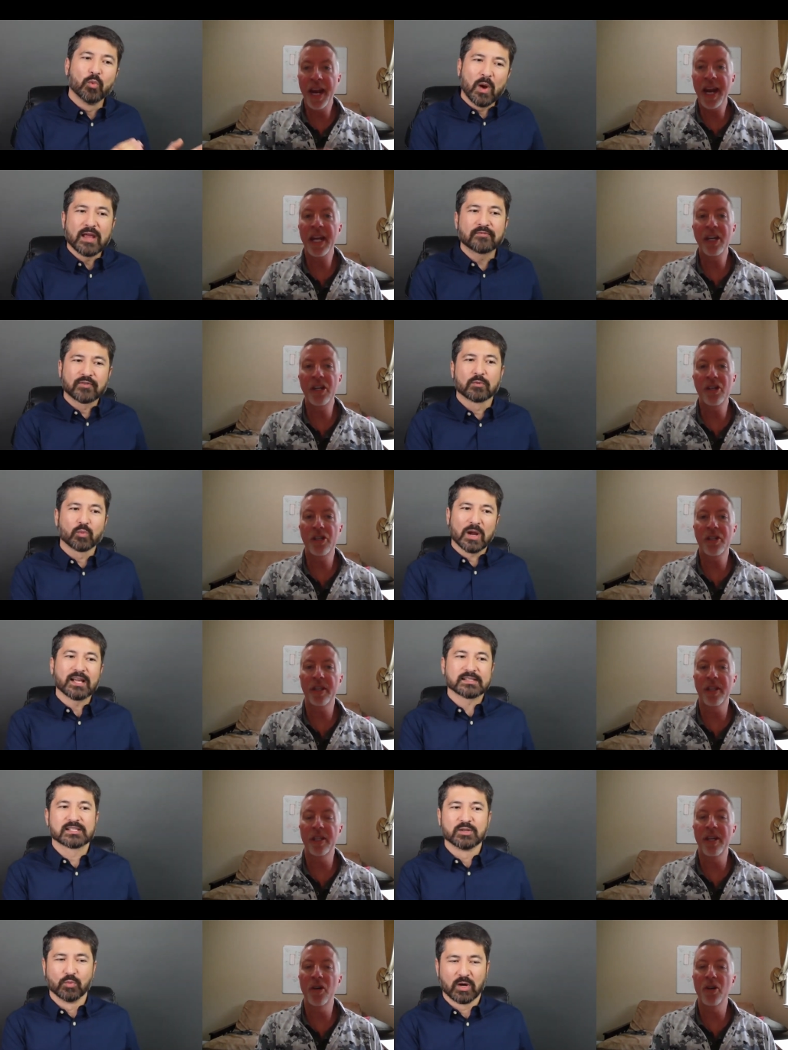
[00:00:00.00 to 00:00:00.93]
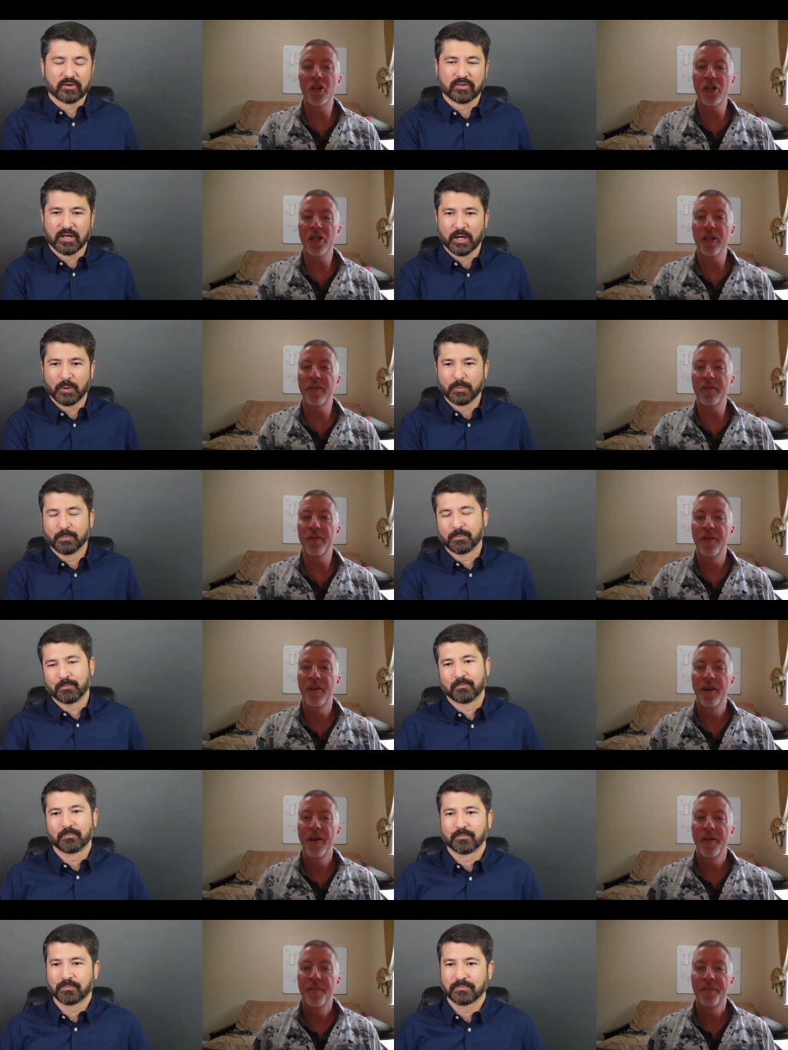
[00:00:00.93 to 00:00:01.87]
Speaker 1: away from ransomware, the notion of,
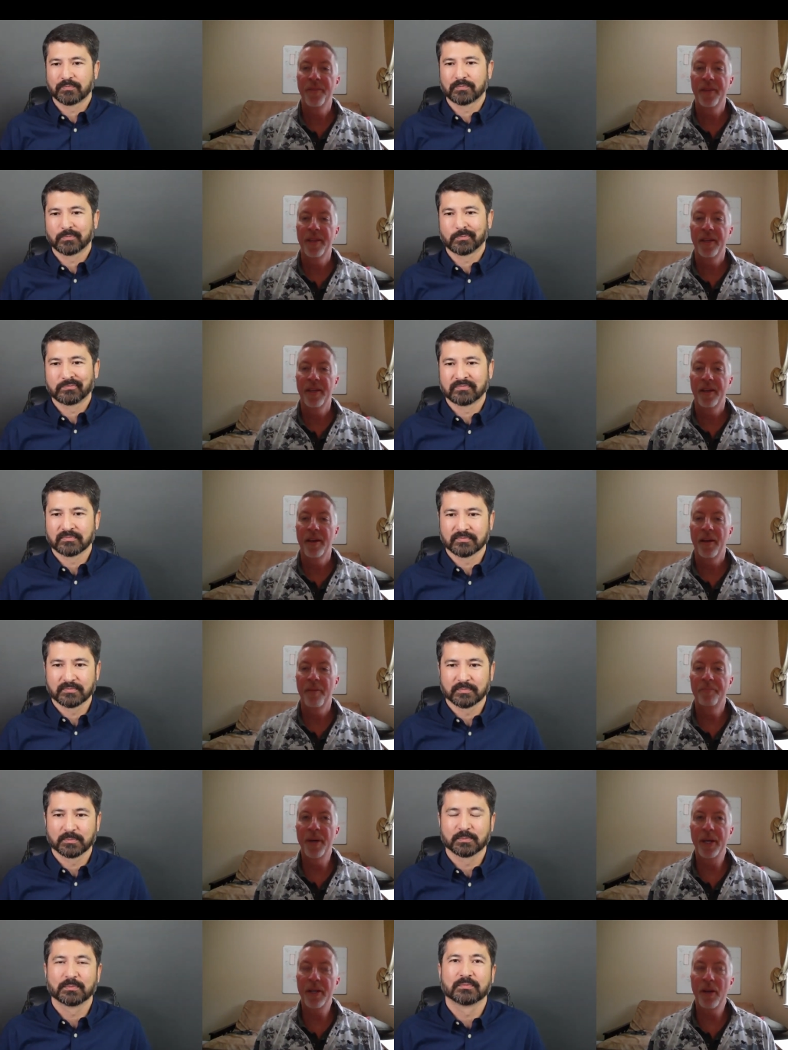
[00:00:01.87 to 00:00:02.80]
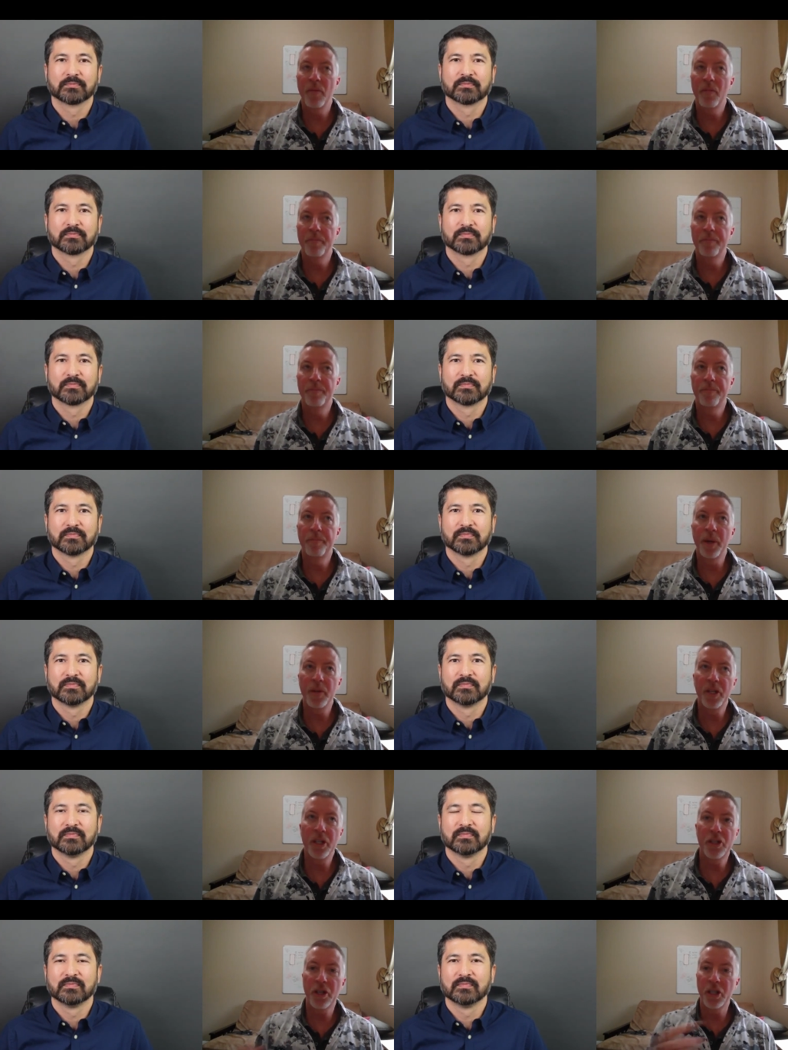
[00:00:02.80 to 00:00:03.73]
Speaker 2: but
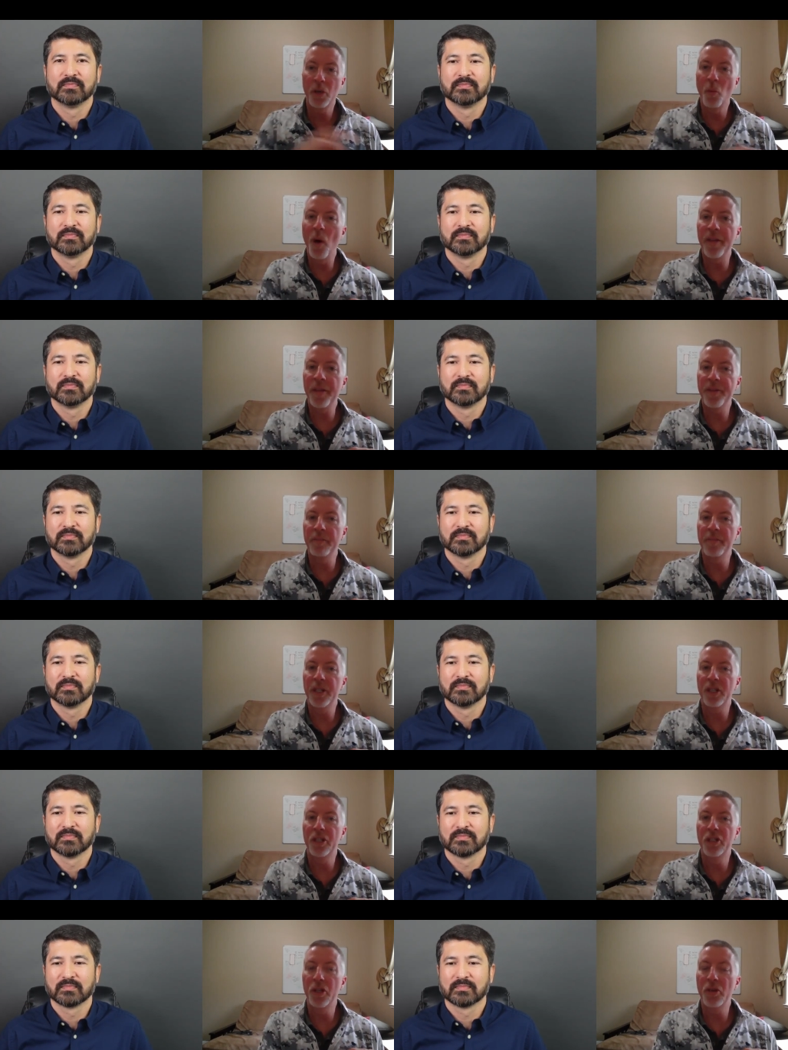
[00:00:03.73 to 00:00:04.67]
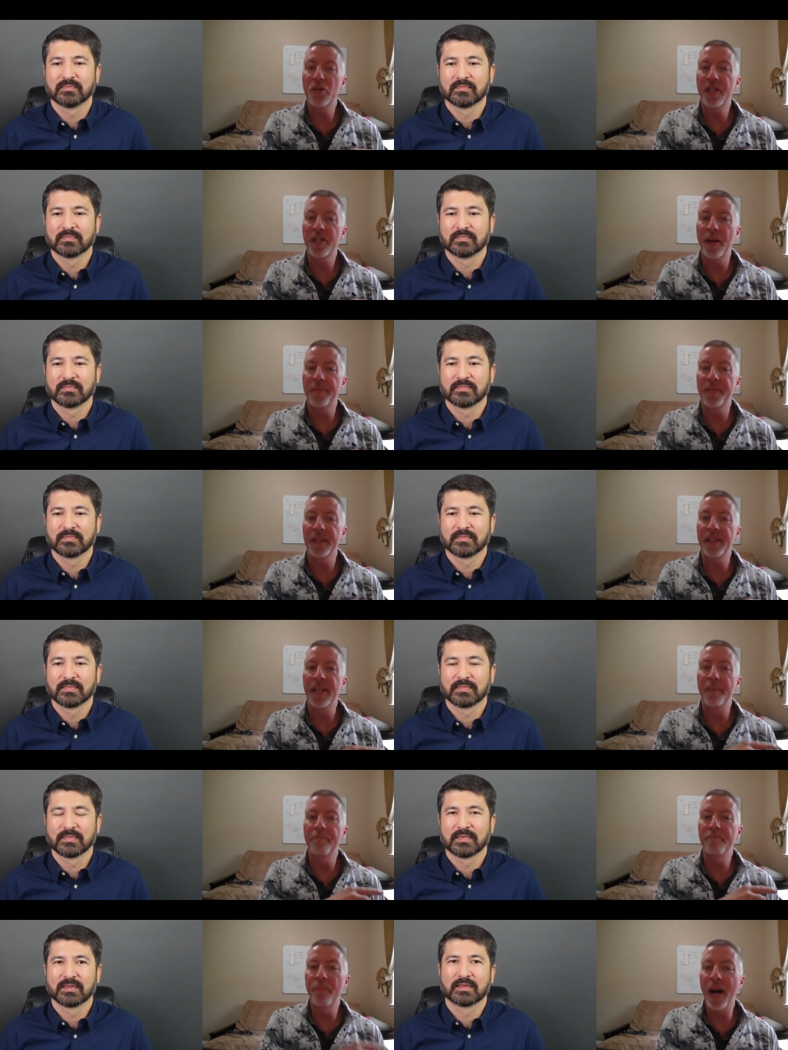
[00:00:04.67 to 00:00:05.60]
so you want them to do something
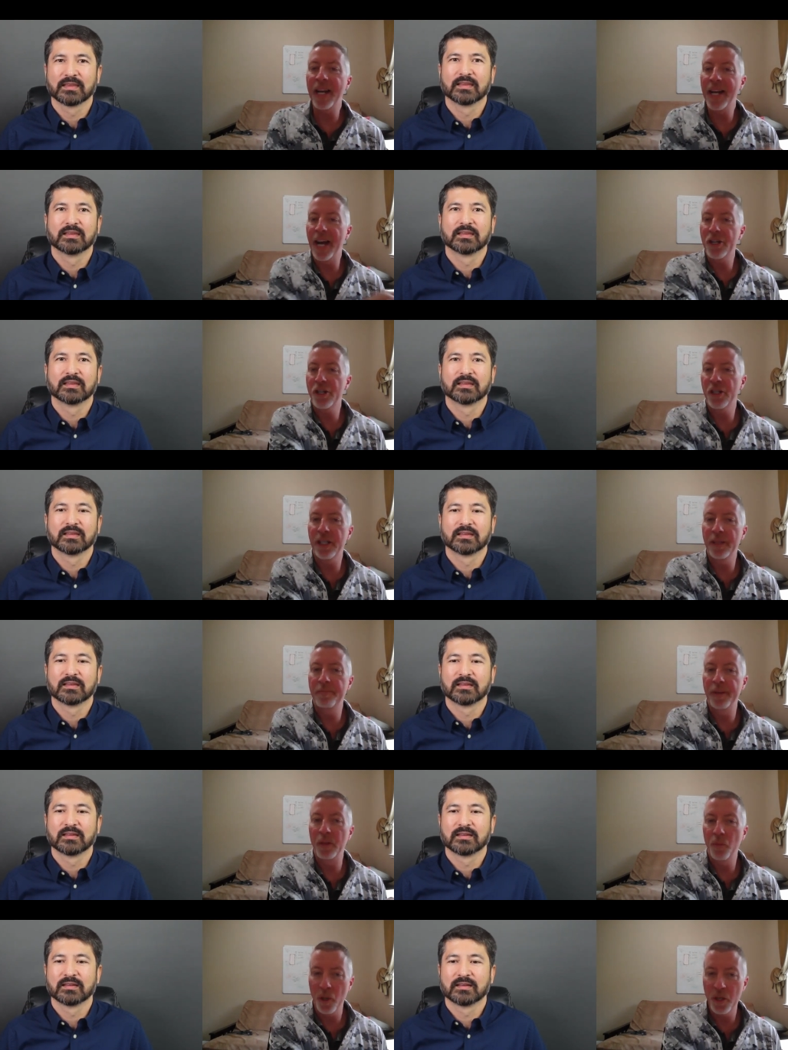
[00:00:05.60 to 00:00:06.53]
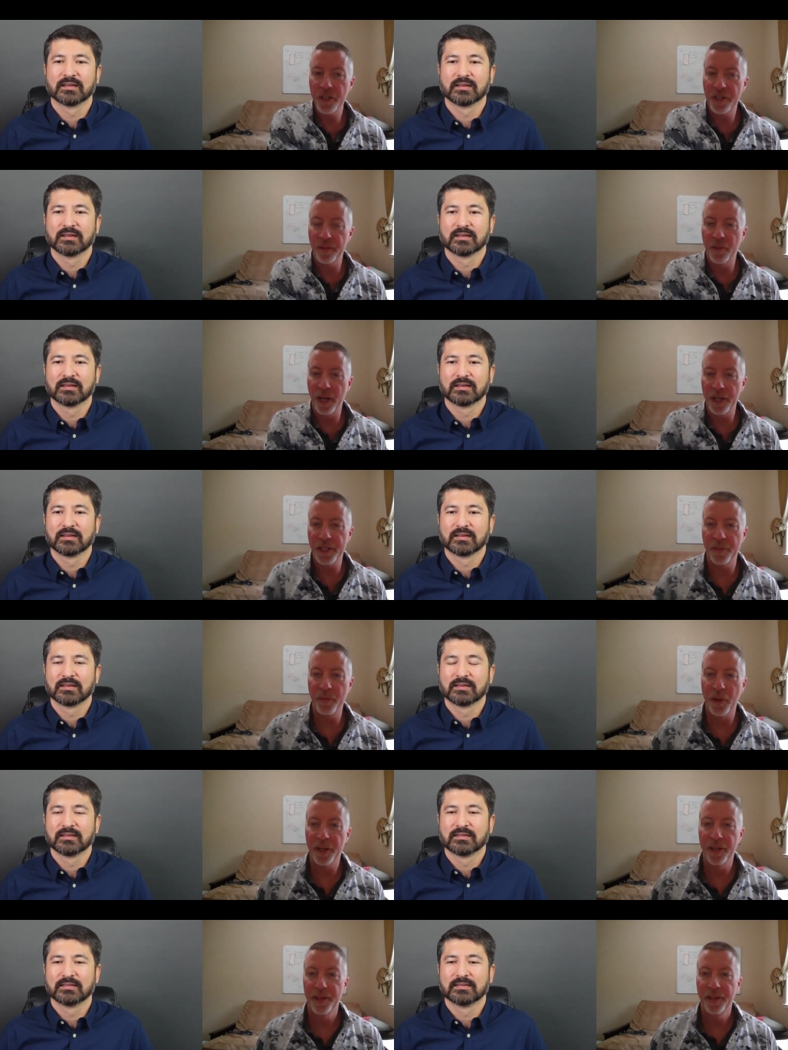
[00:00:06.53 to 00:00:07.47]
that might actually be worse than ransomware.